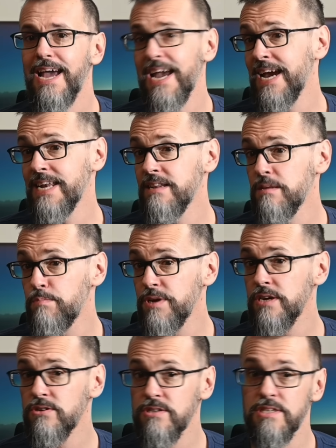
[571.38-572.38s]
And it
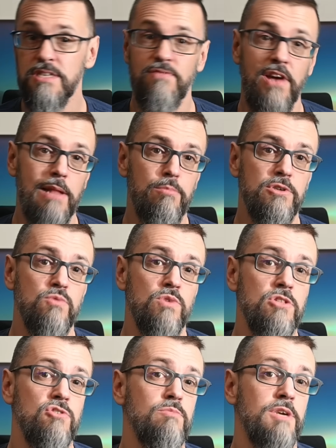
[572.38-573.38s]
appears the developers
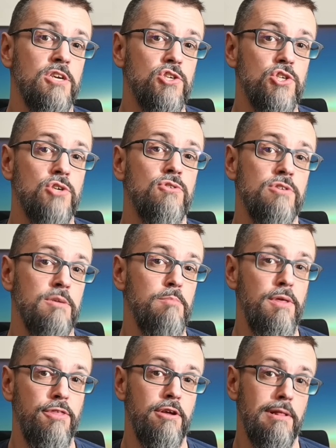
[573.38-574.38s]
want to make sure the
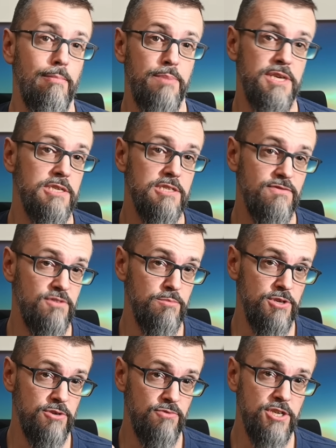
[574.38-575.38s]
mythical beast from
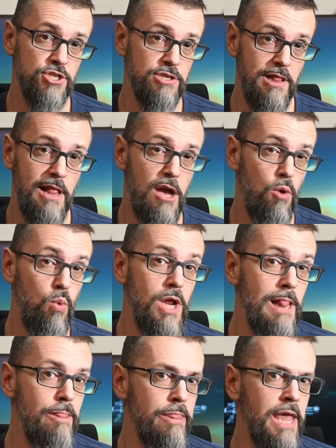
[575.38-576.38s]
the original
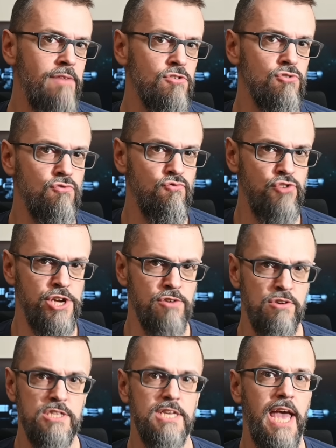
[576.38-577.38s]
will never
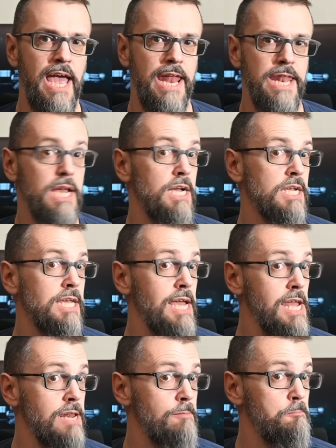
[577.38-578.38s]
rear its head
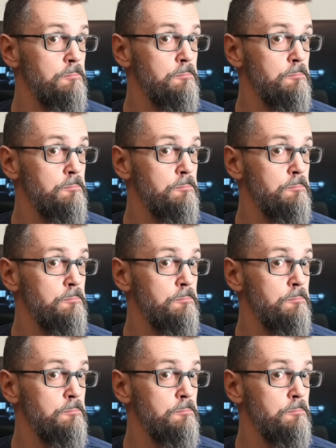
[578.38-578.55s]
again.